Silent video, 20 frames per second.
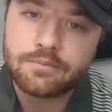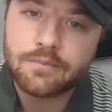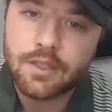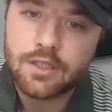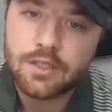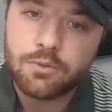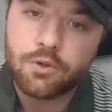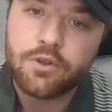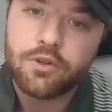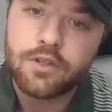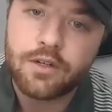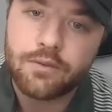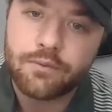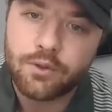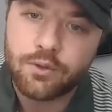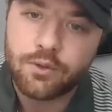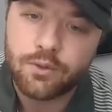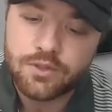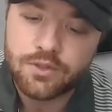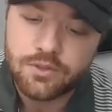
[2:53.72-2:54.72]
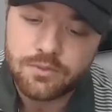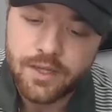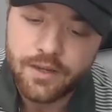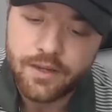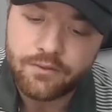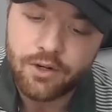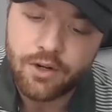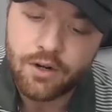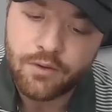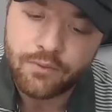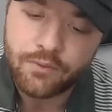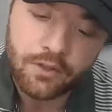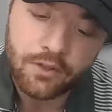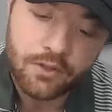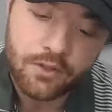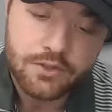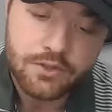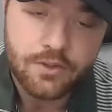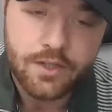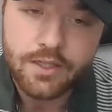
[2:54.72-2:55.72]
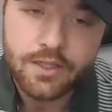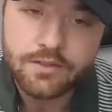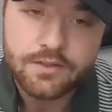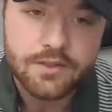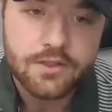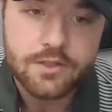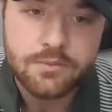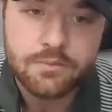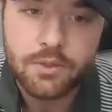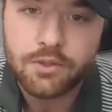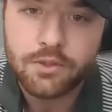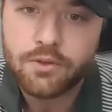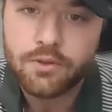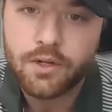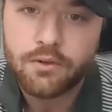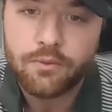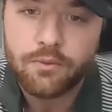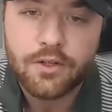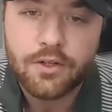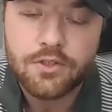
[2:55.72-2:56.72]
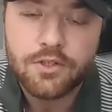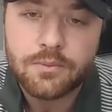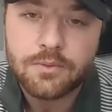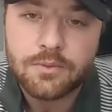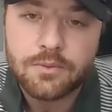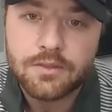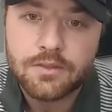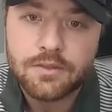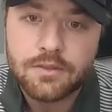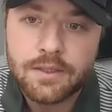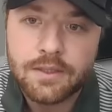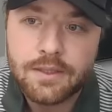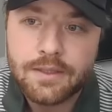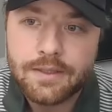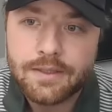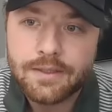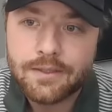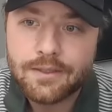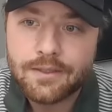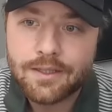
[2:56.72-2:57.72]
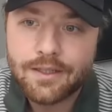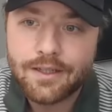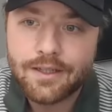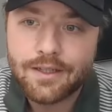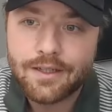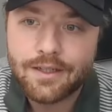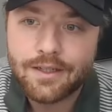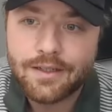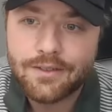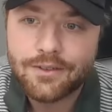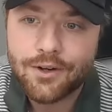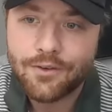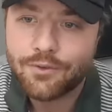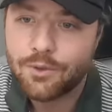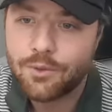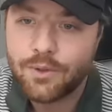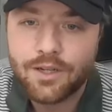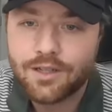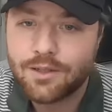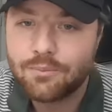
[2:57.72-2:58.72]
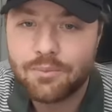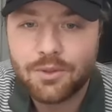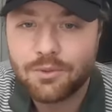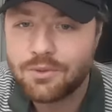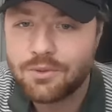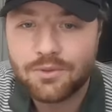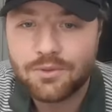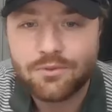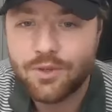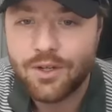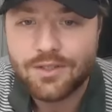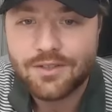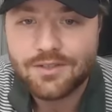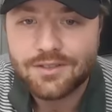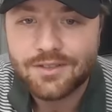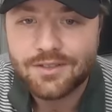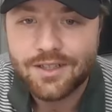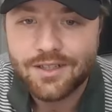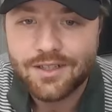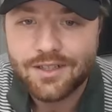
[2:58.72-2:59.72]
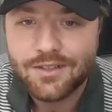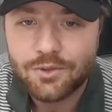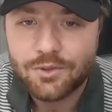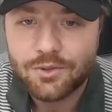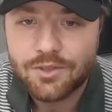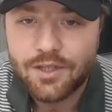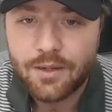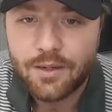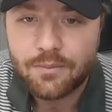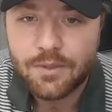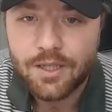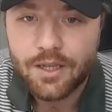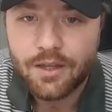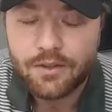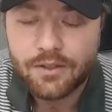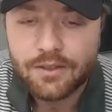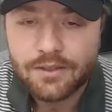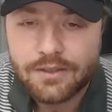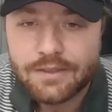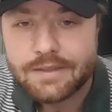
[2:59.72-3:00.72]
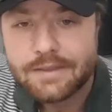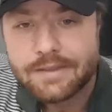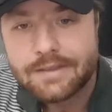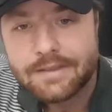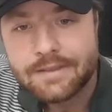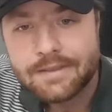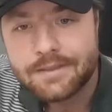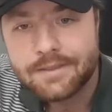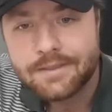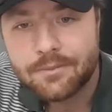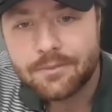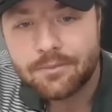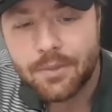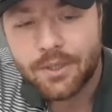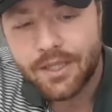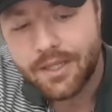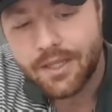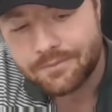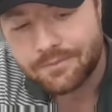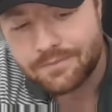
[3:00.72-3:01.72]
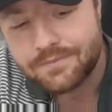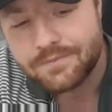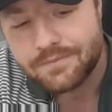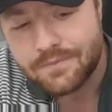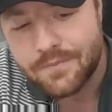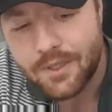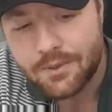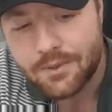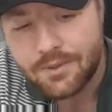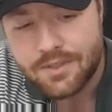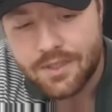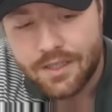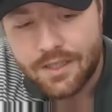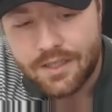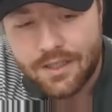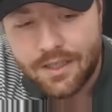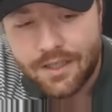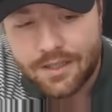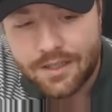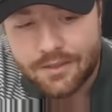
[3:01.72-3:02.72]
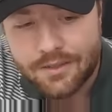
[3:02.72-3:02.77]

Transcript: explore the different courses we have to offer, and also honestly just build great friendships and offer a way to compete with your friends and enjoy time together. But yeah, I would say